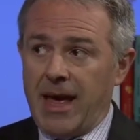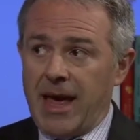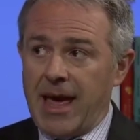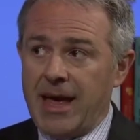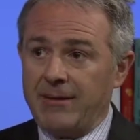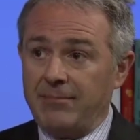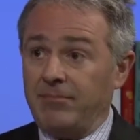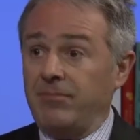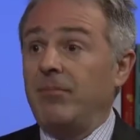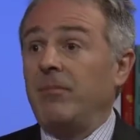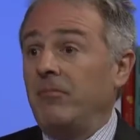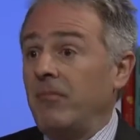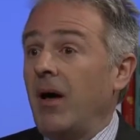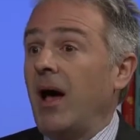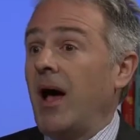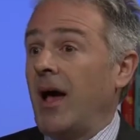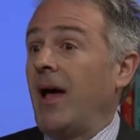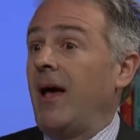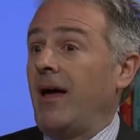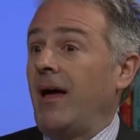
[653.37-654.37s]
And
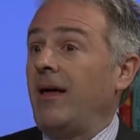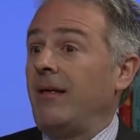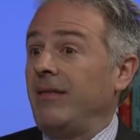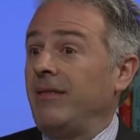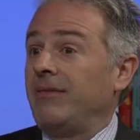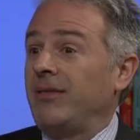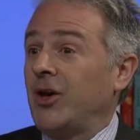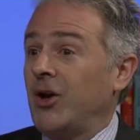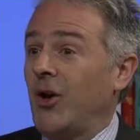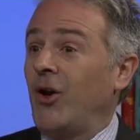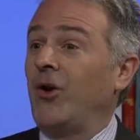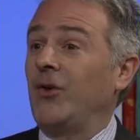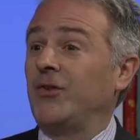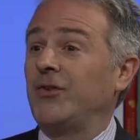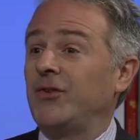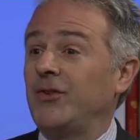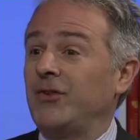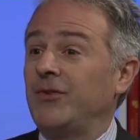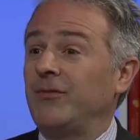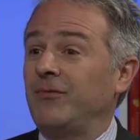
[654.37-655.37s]
uh, the
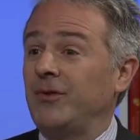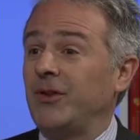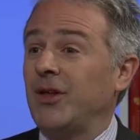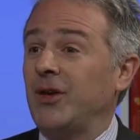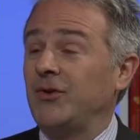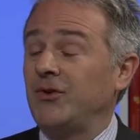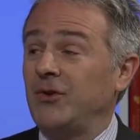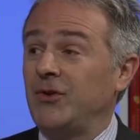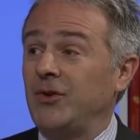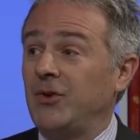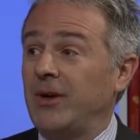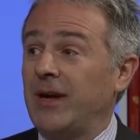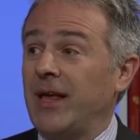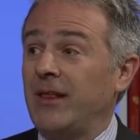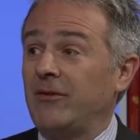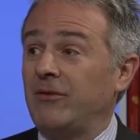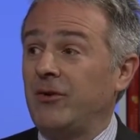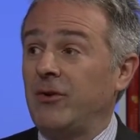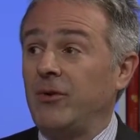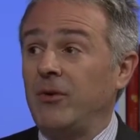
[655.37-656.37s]
cost for those who do
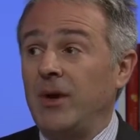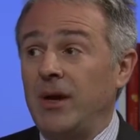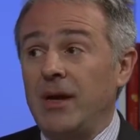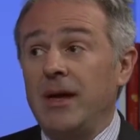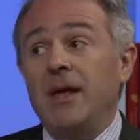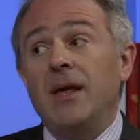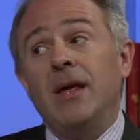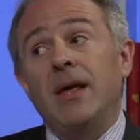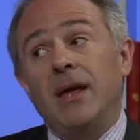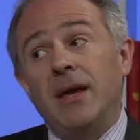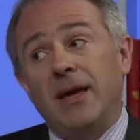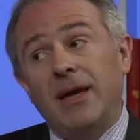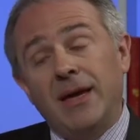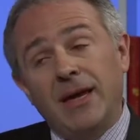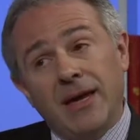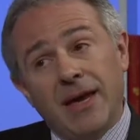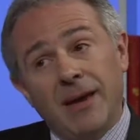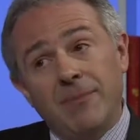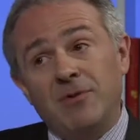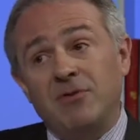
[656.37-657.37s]
get through
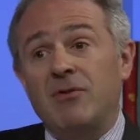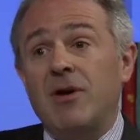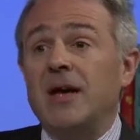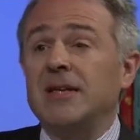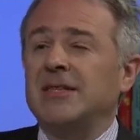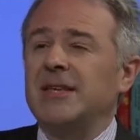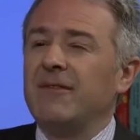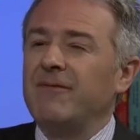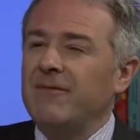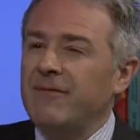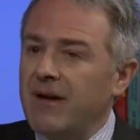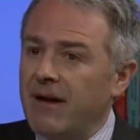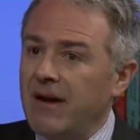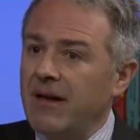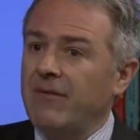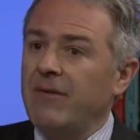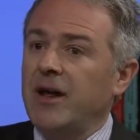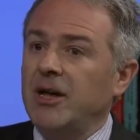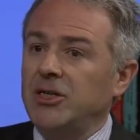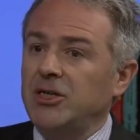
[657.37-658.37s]
keeps rising
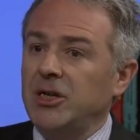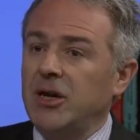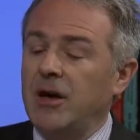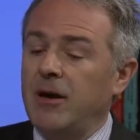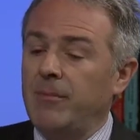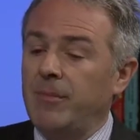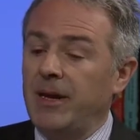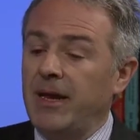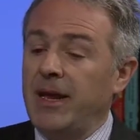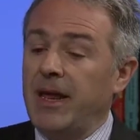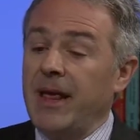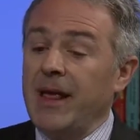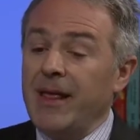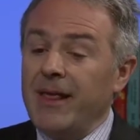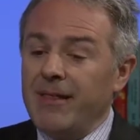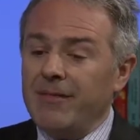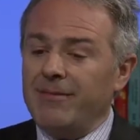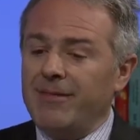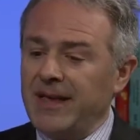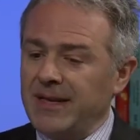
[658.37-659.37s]
very, very sharply
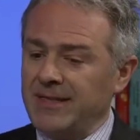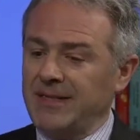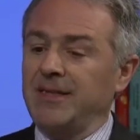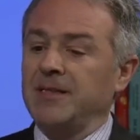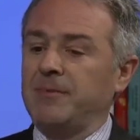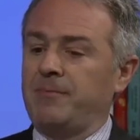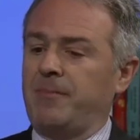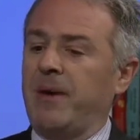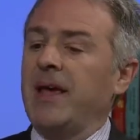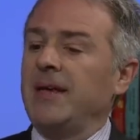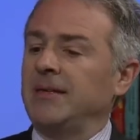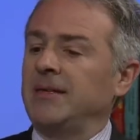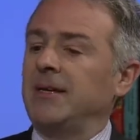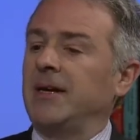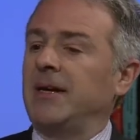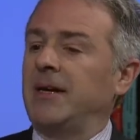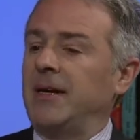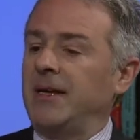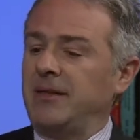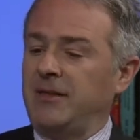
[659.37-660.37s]
this is
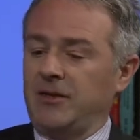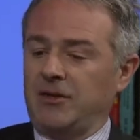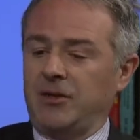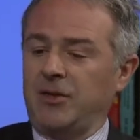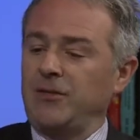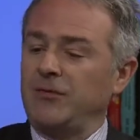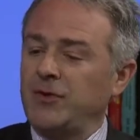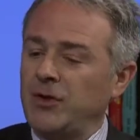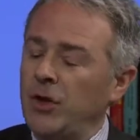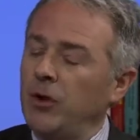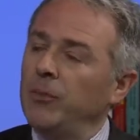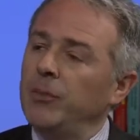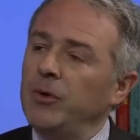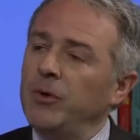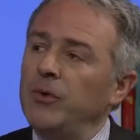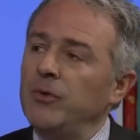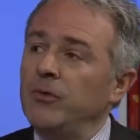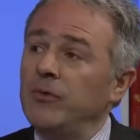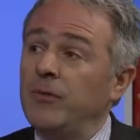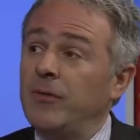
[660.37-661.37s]
basically the sort of toll
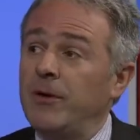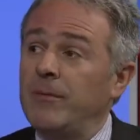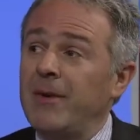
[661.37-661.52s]
booth for a